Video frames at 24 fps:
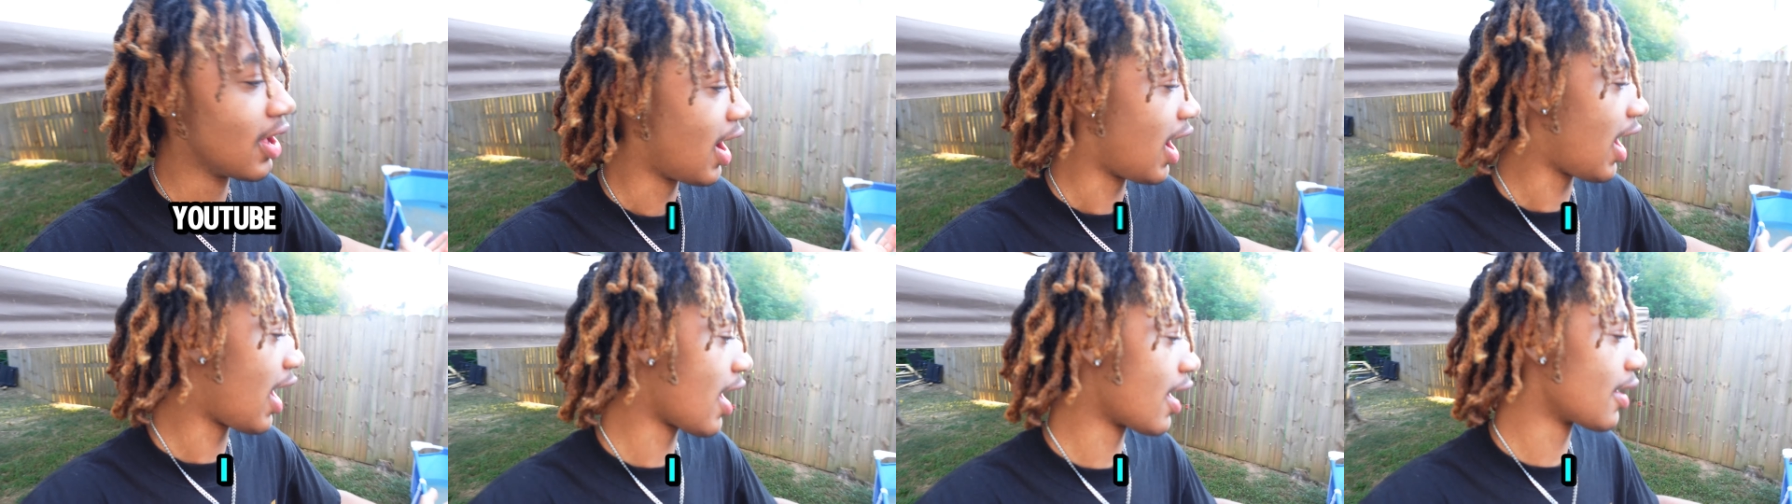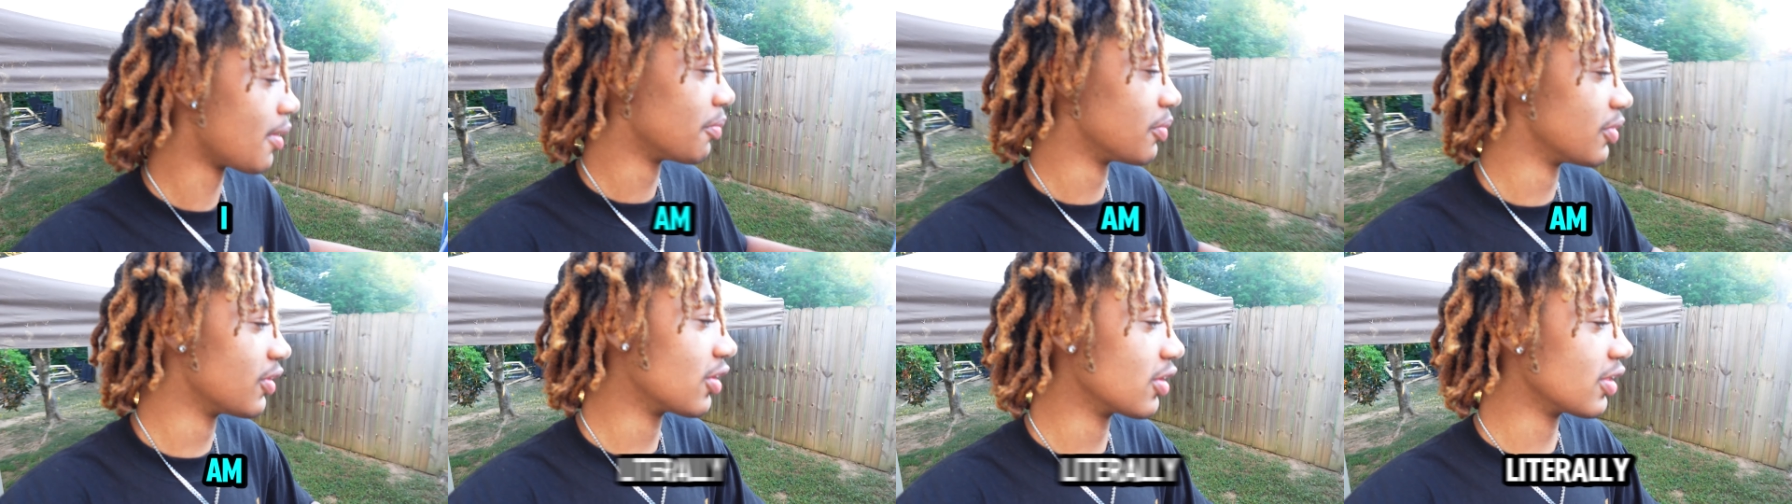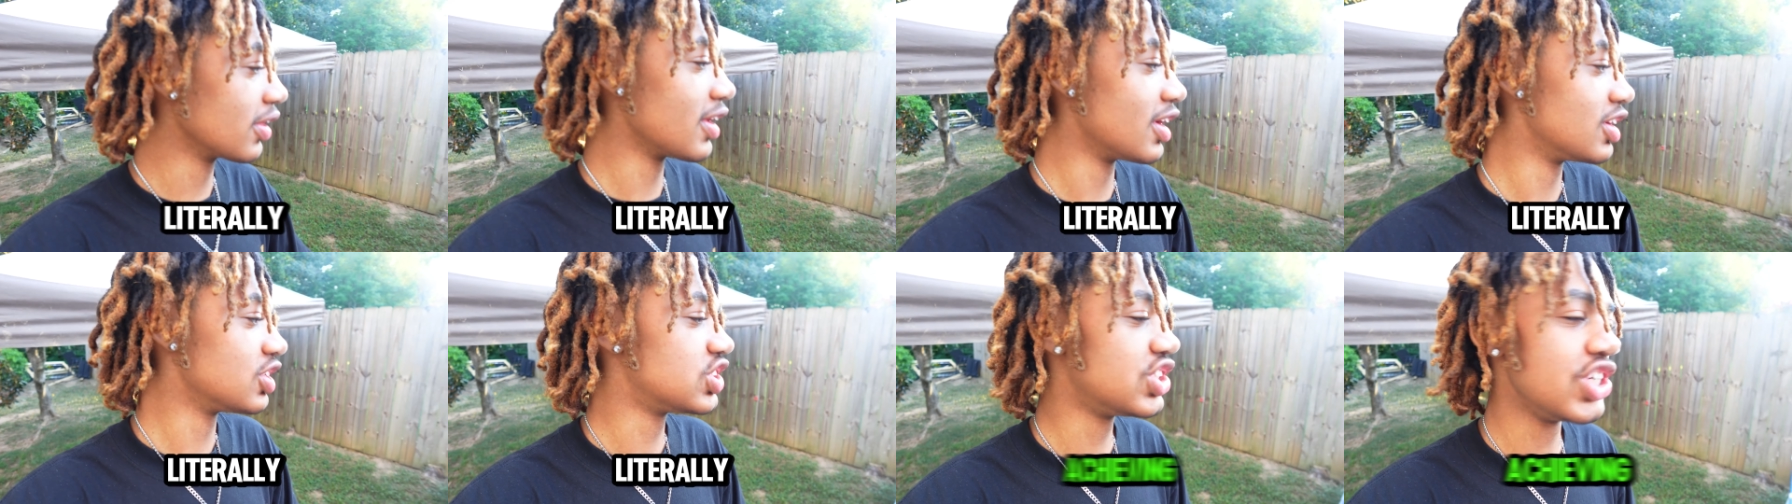i am
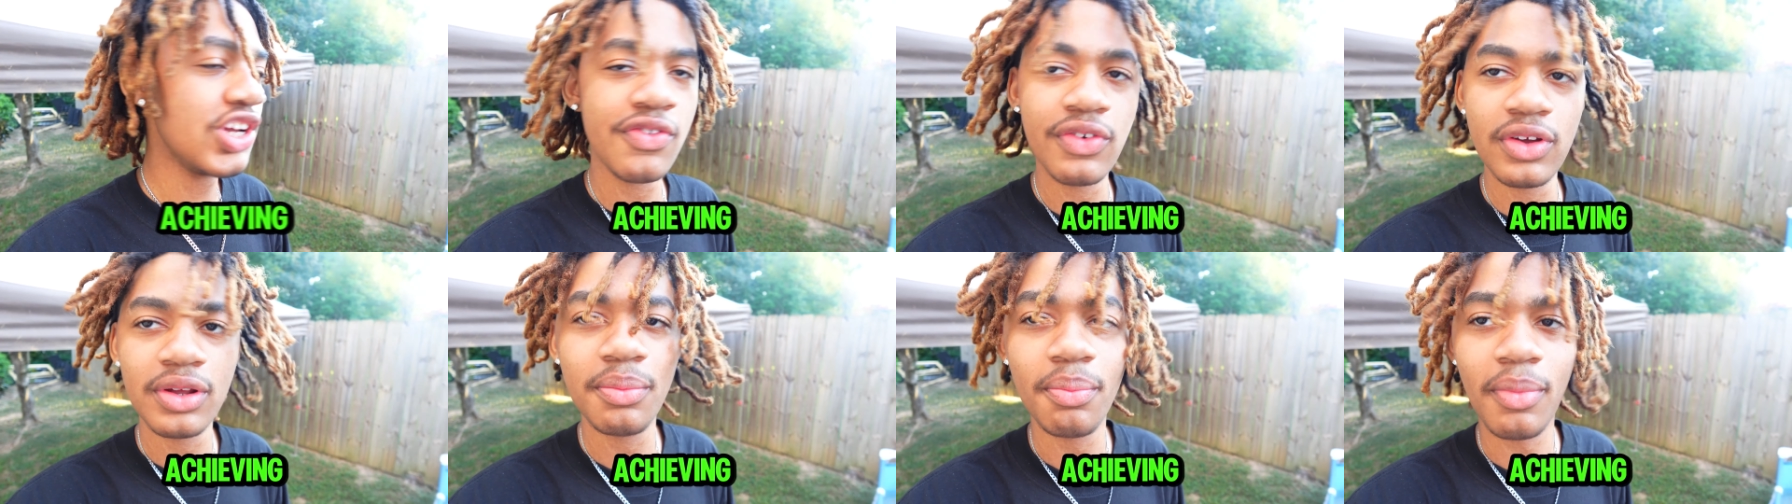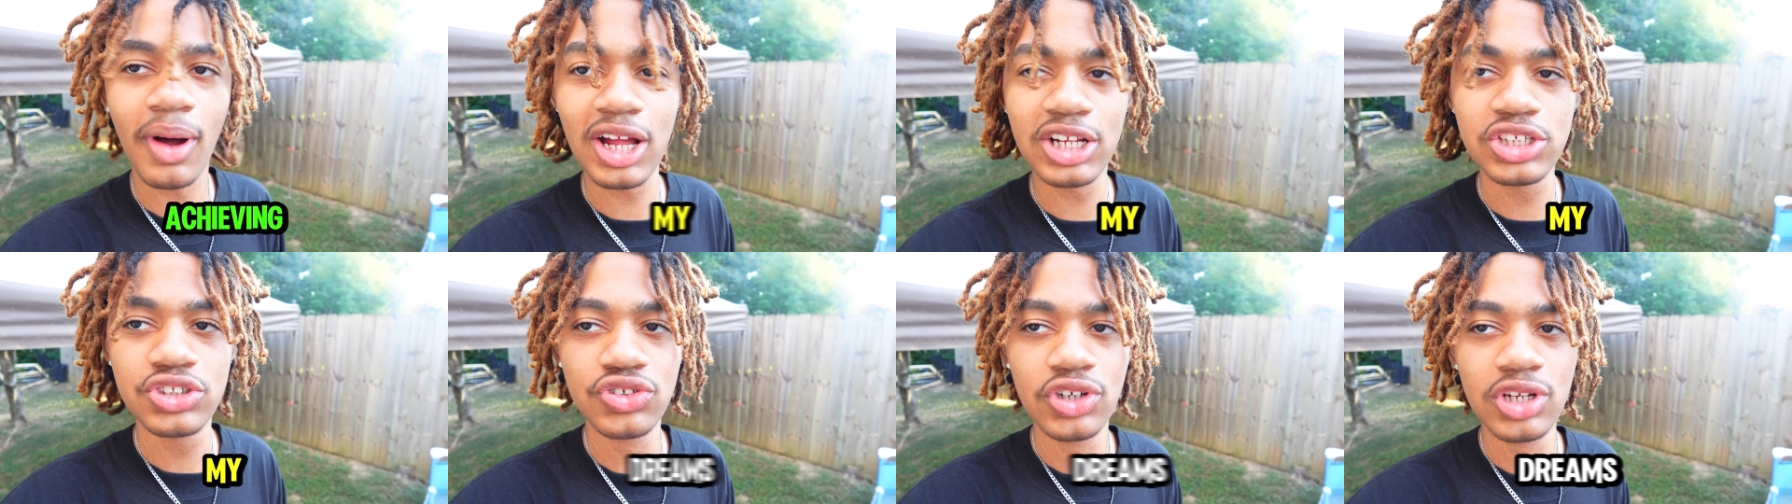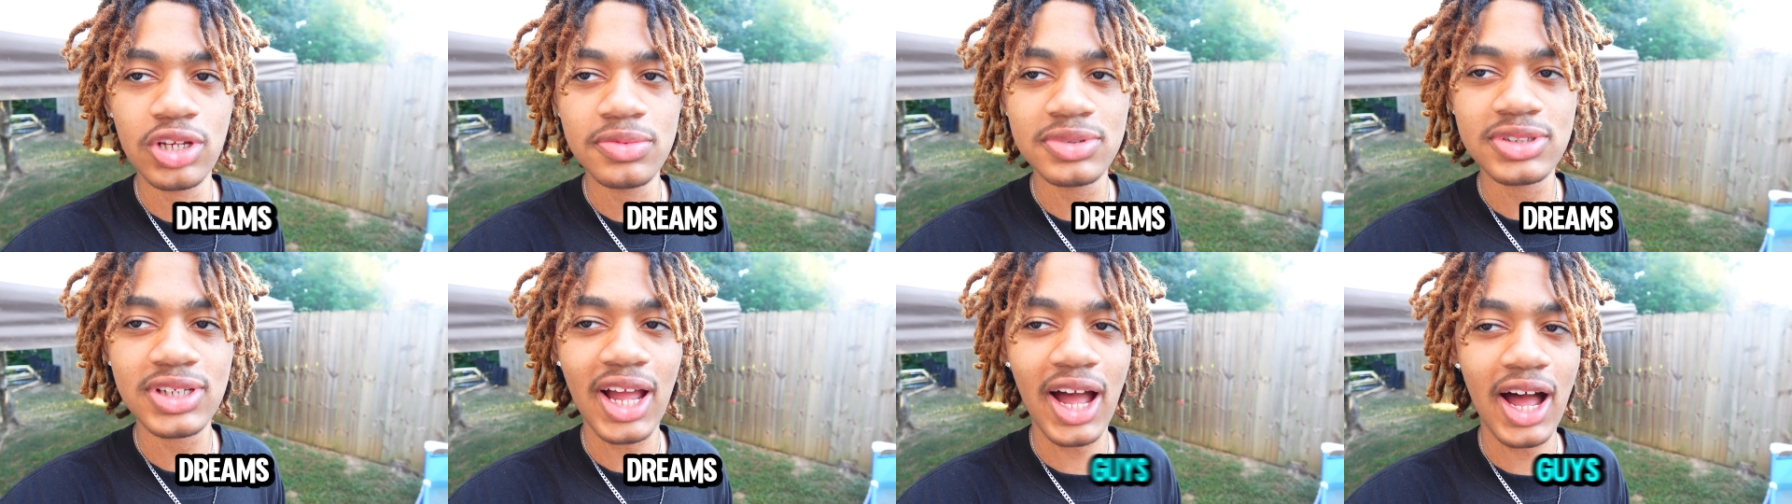literally achieving my
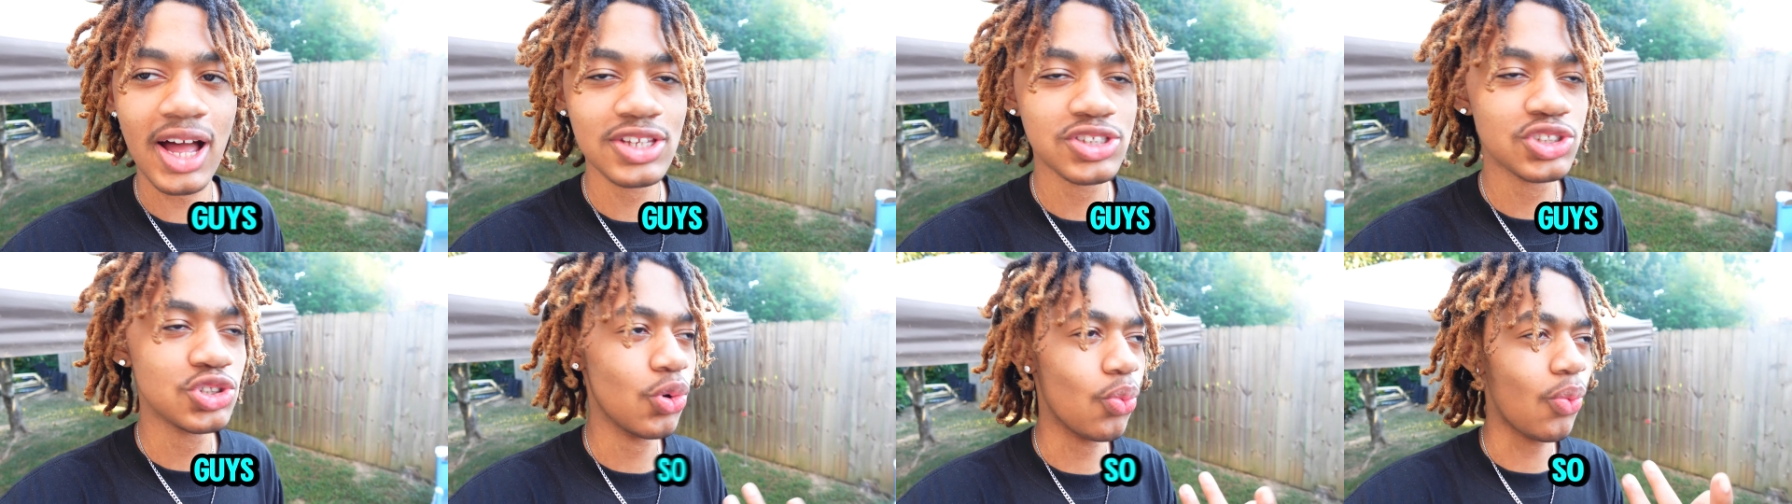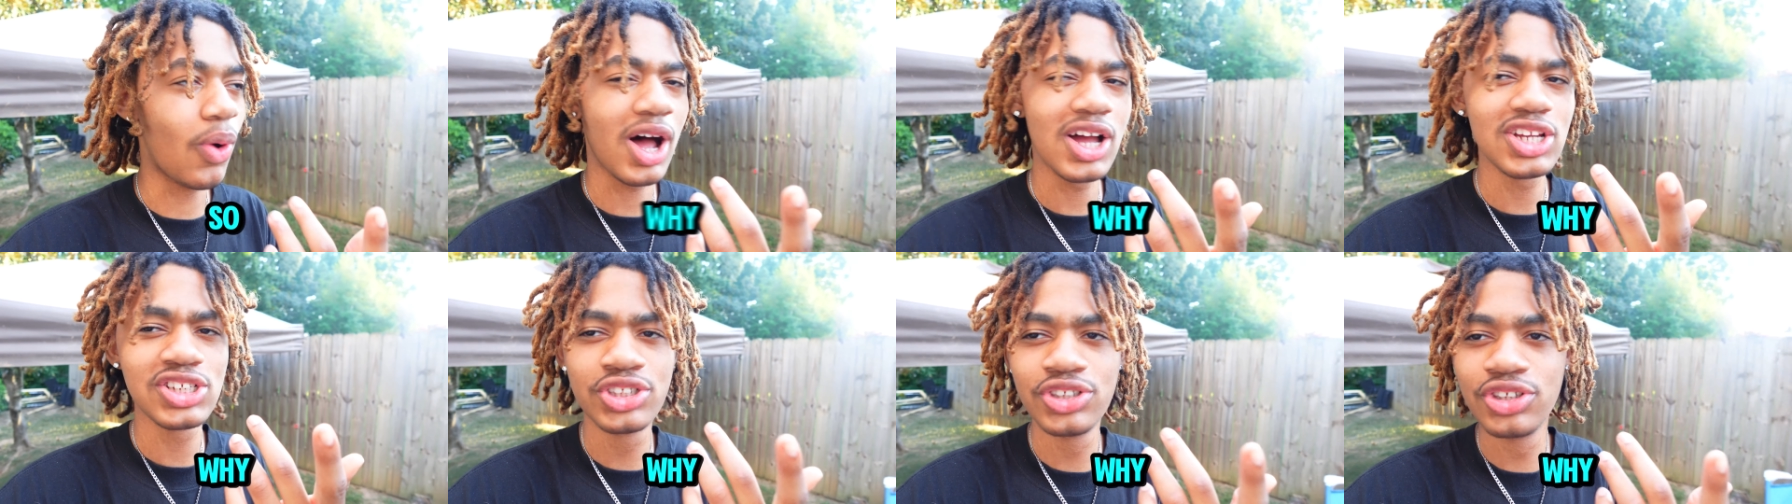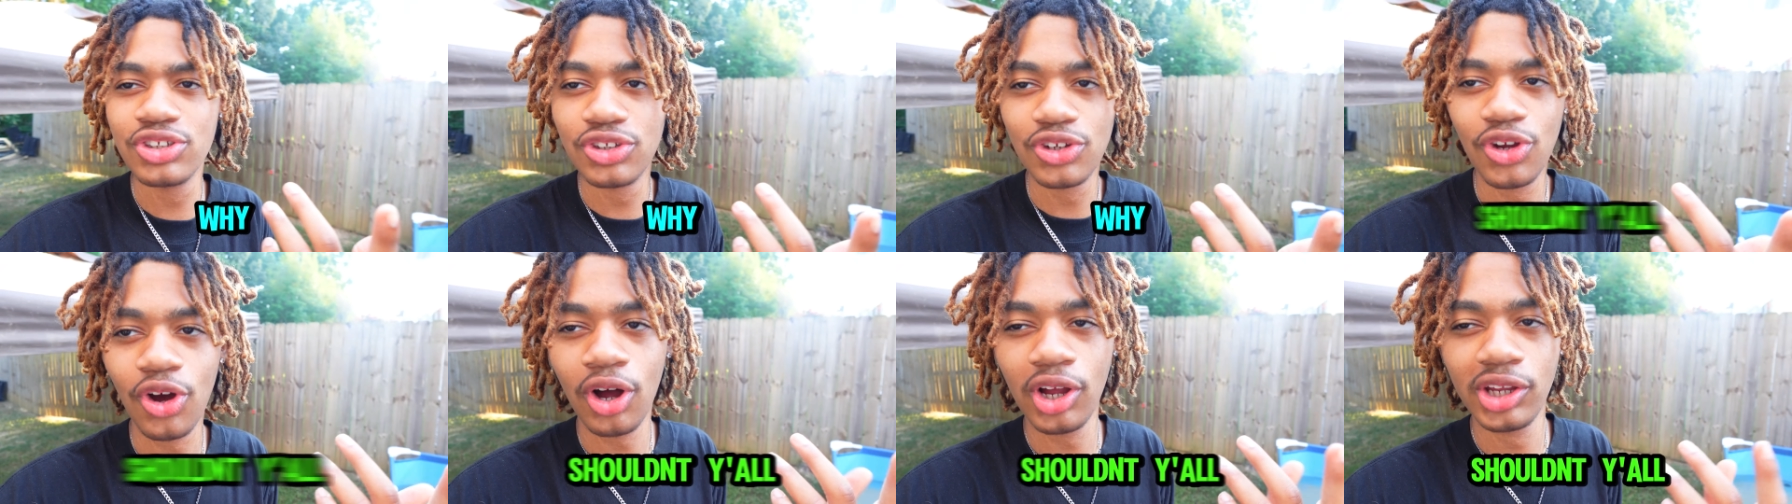dreams guys so why
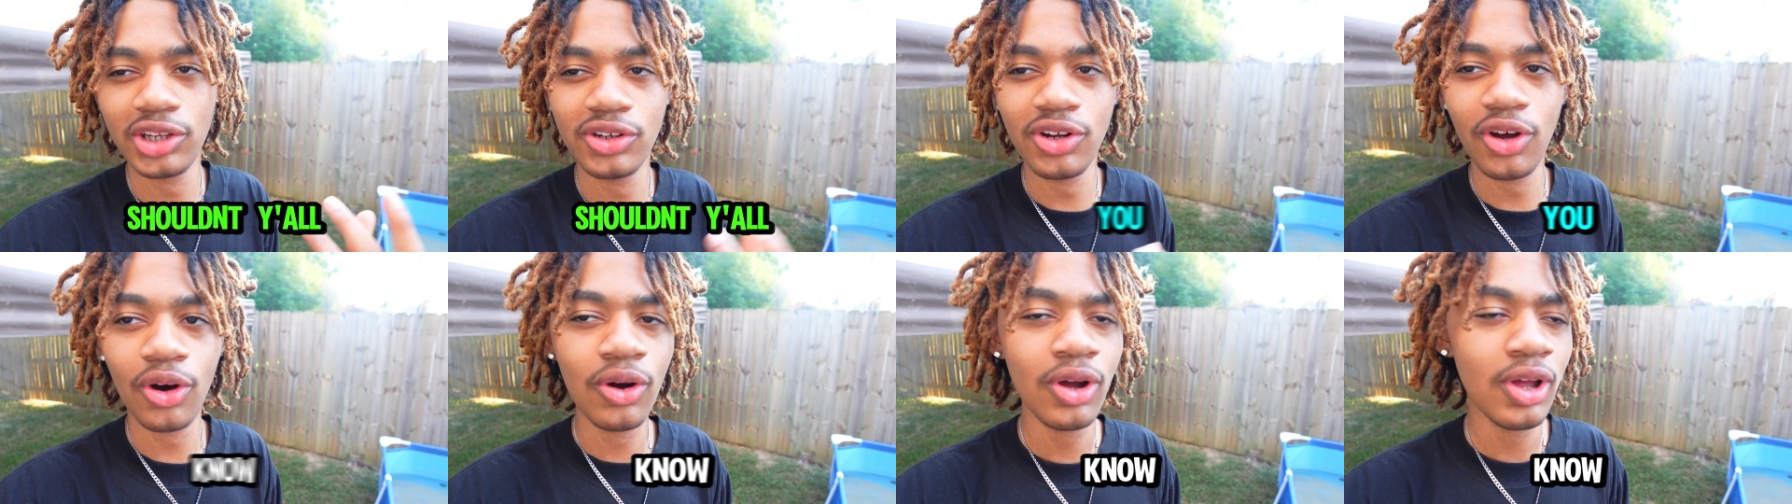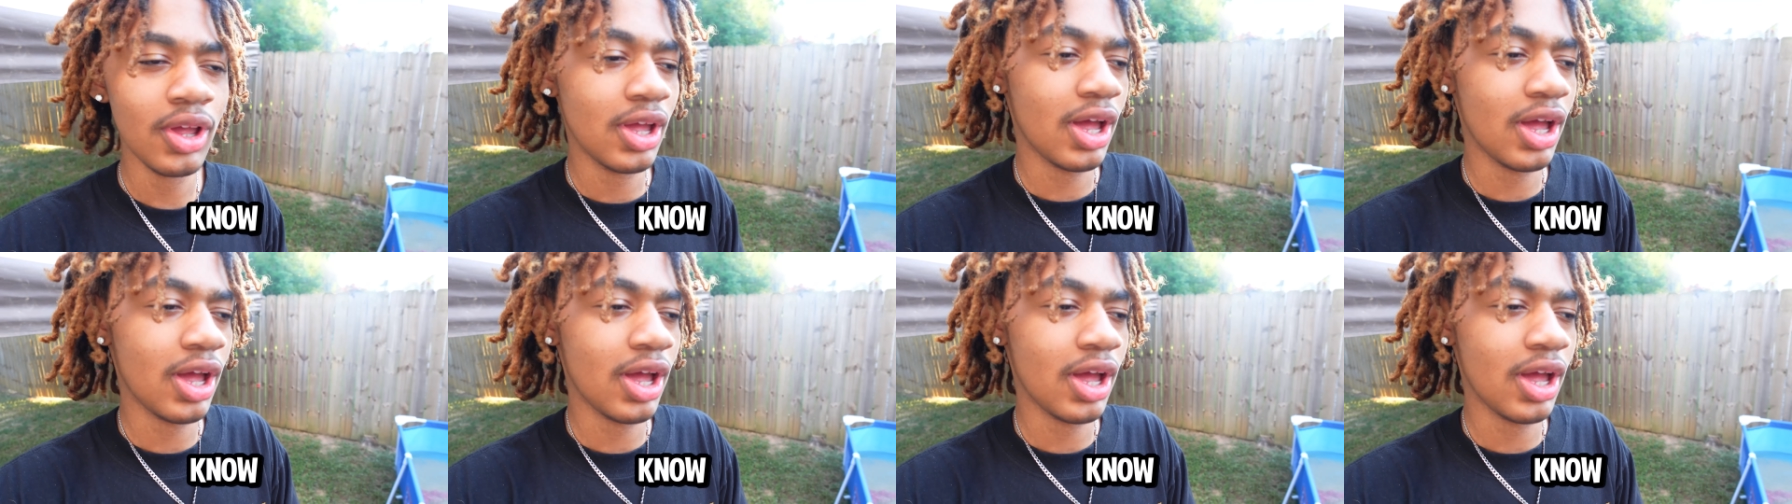shouldn't y'all you know